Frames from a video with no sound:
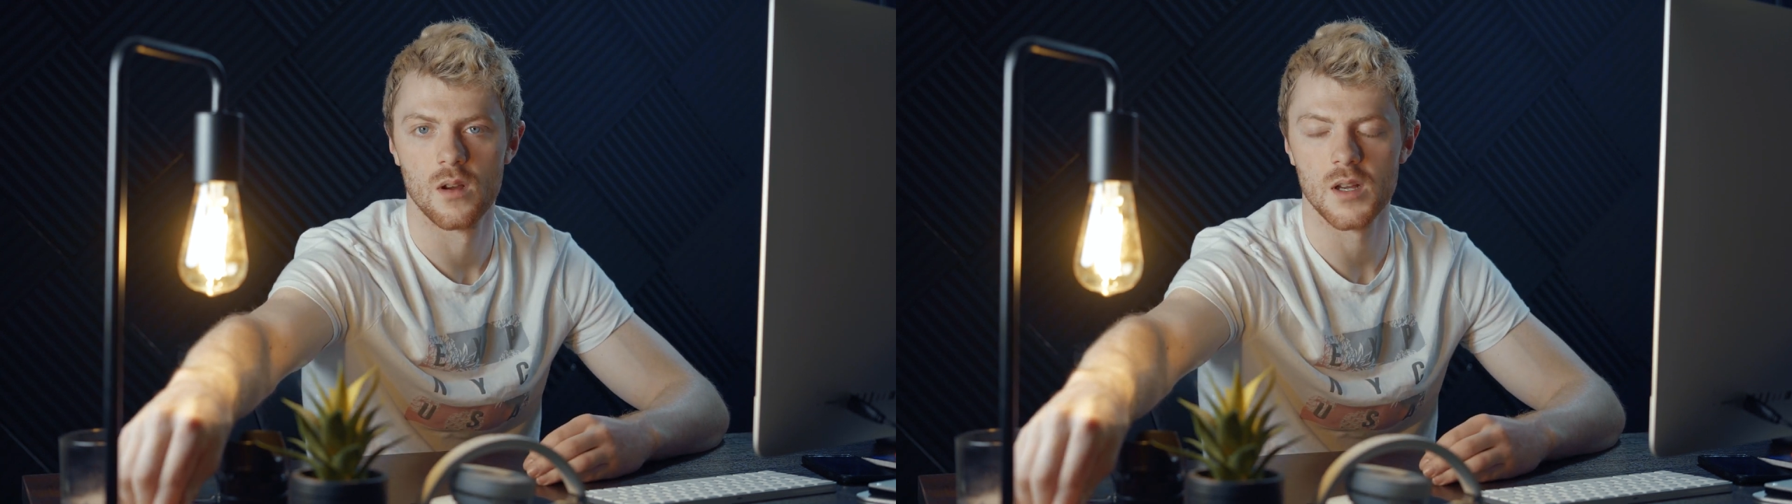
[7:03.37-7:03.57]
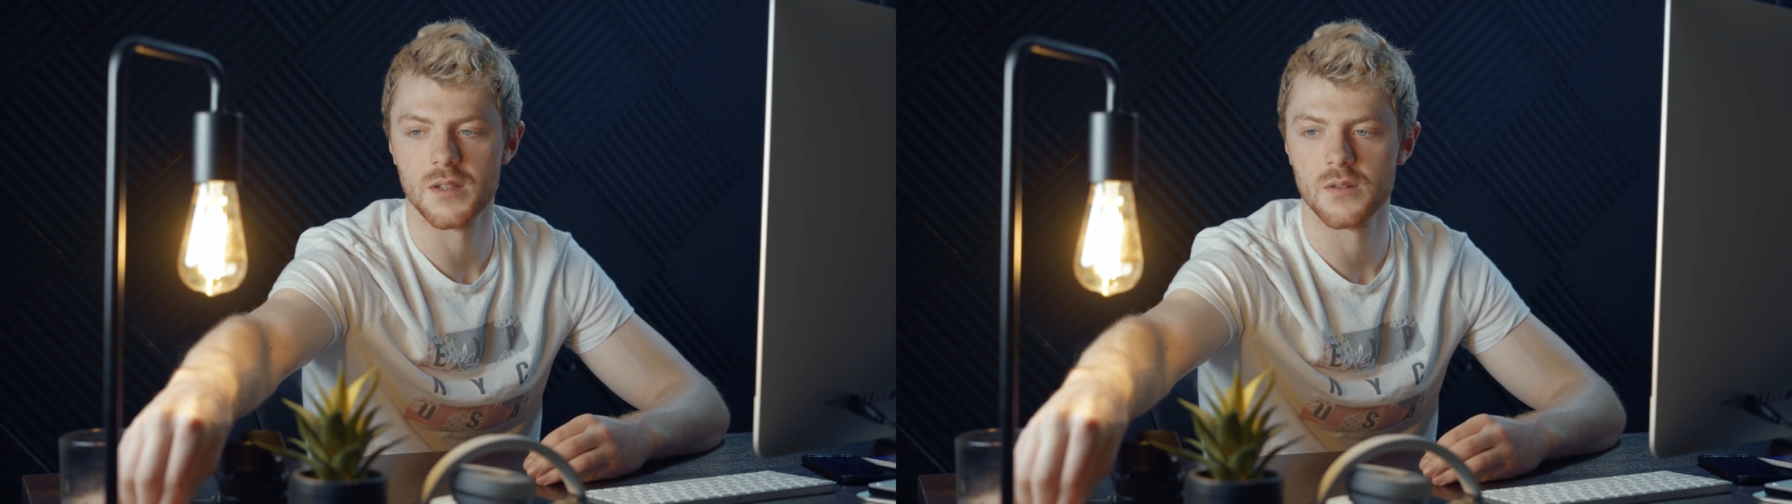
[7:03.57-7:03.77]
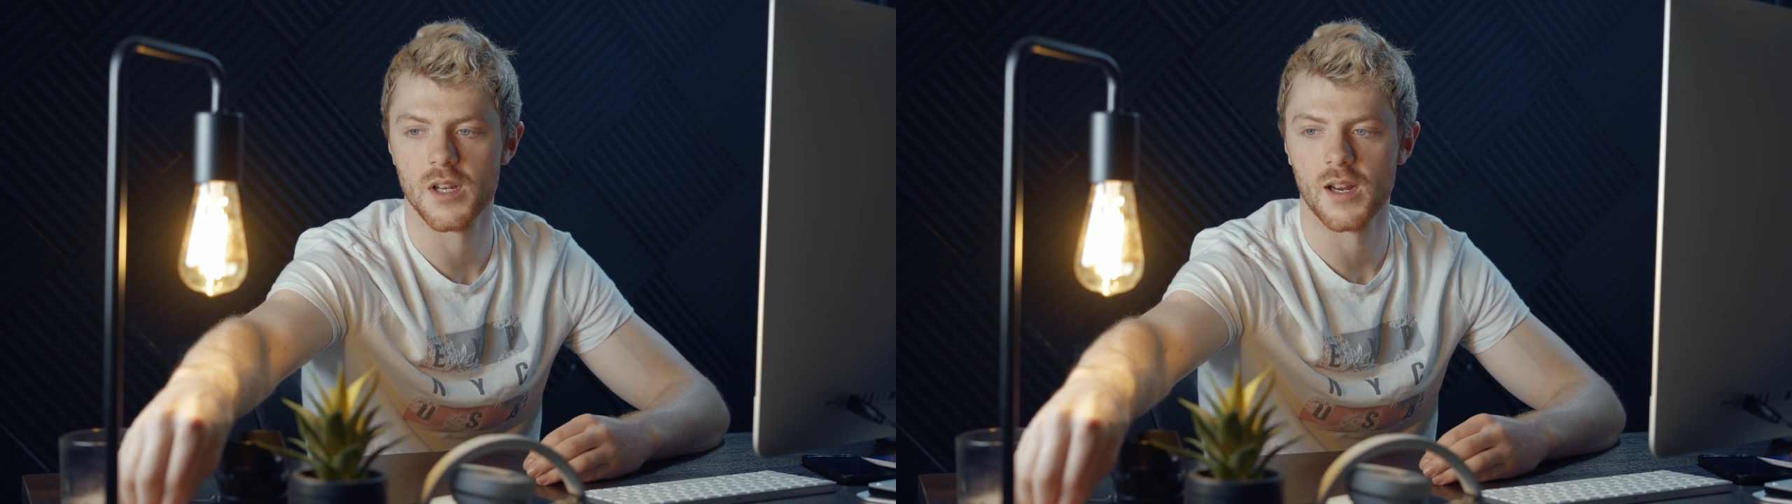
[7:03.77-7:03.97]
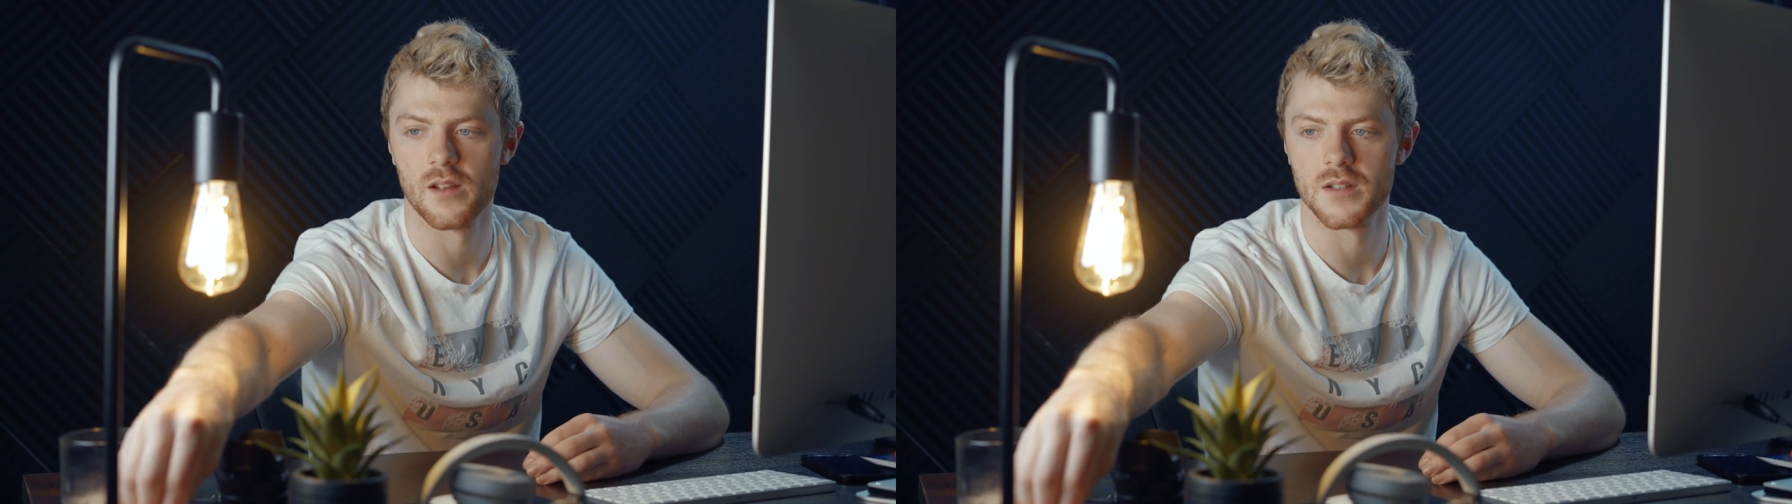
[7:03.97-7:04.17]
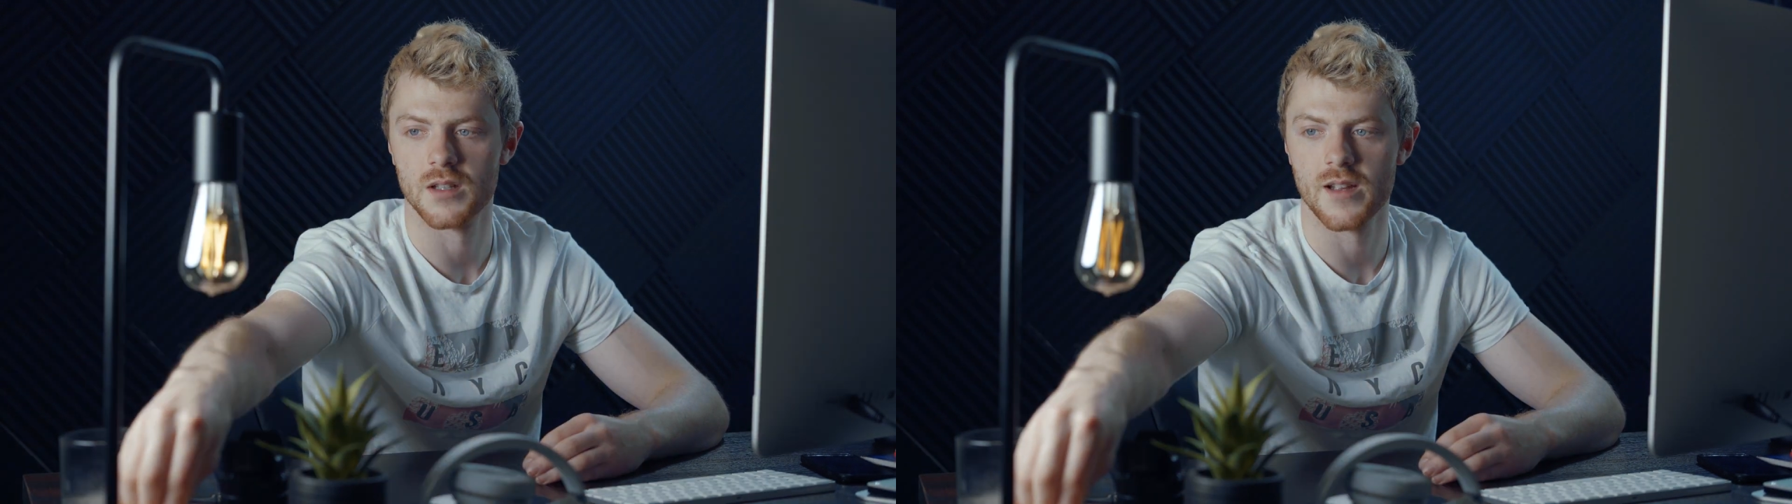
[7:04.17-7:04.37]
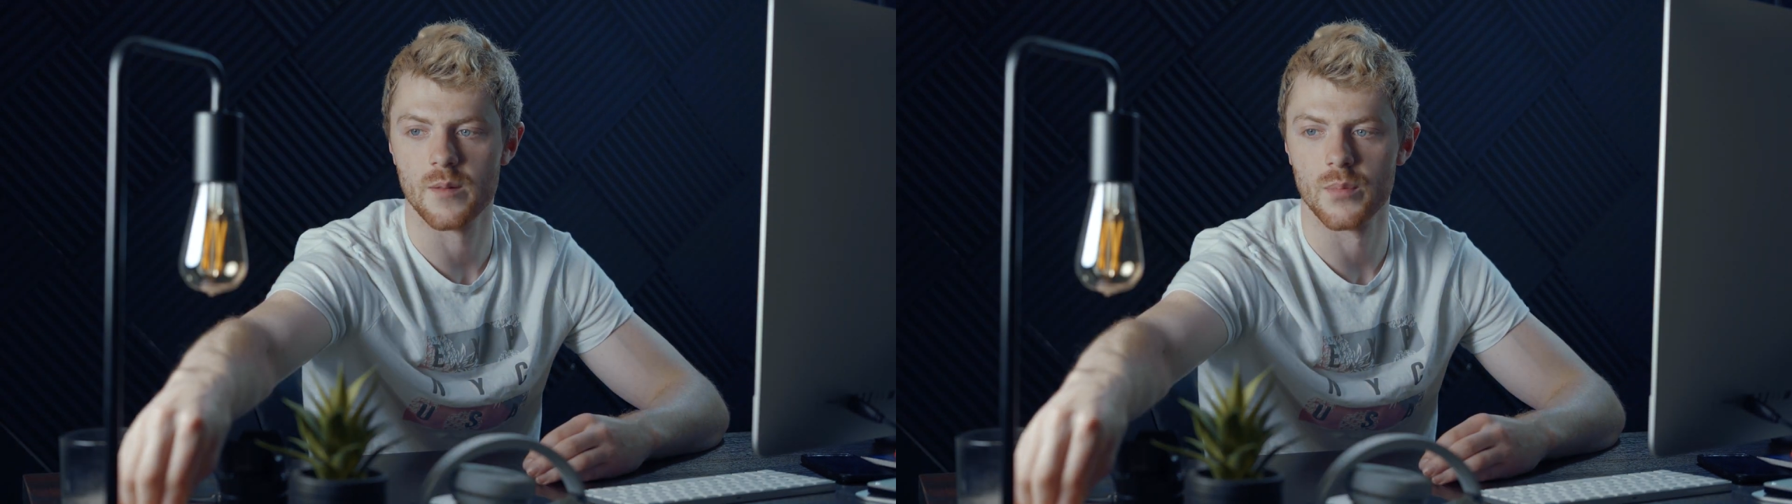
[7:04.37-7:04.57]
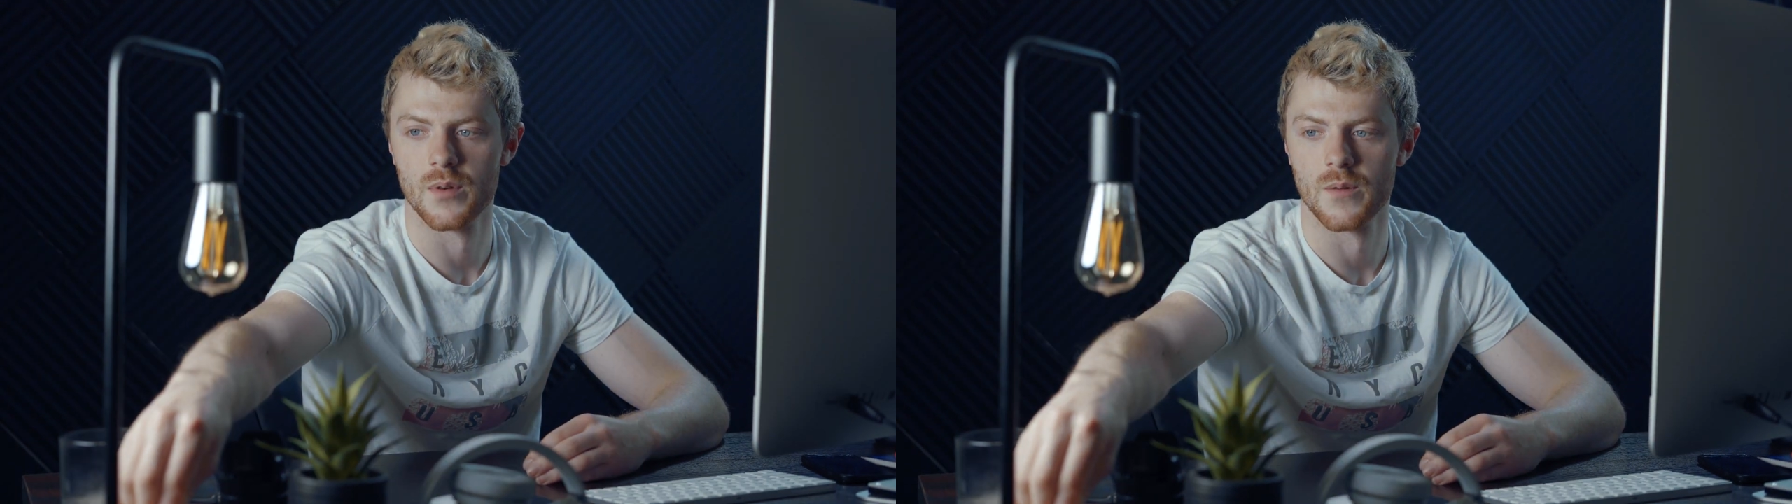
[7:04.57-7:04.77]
Also, check out this lamp.